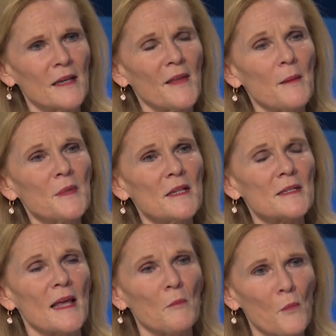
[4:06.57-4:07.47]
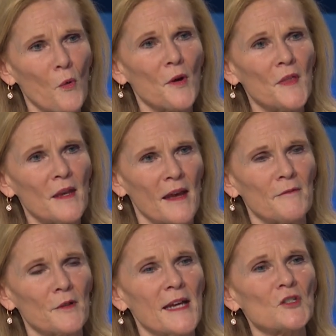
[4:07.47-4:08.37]
and that means that more than
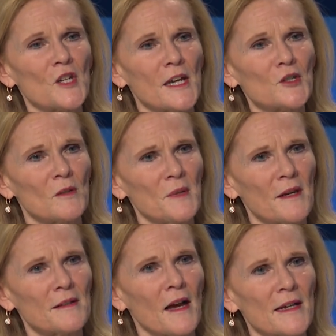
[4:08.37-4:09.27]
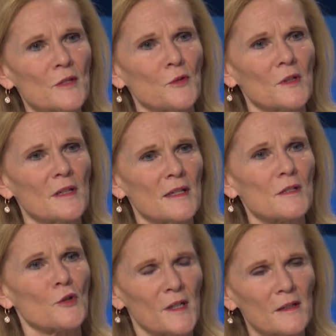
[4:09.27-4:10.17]
ever, education beyond beyond high school
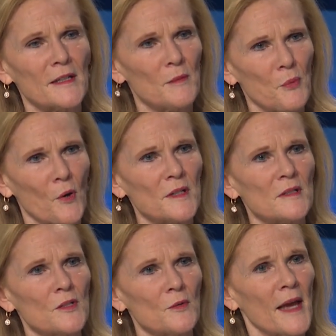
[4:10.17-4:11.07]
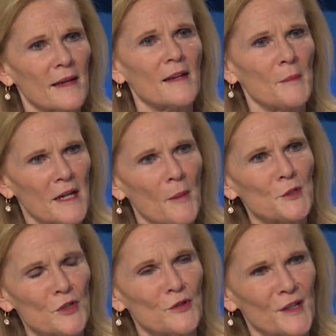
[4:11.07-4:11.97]
is critically important to economic
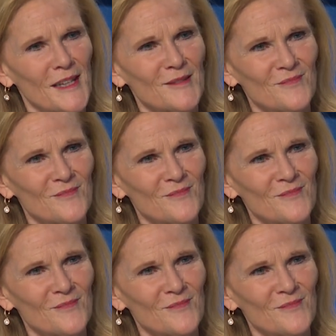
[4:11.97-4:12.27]
opportunity.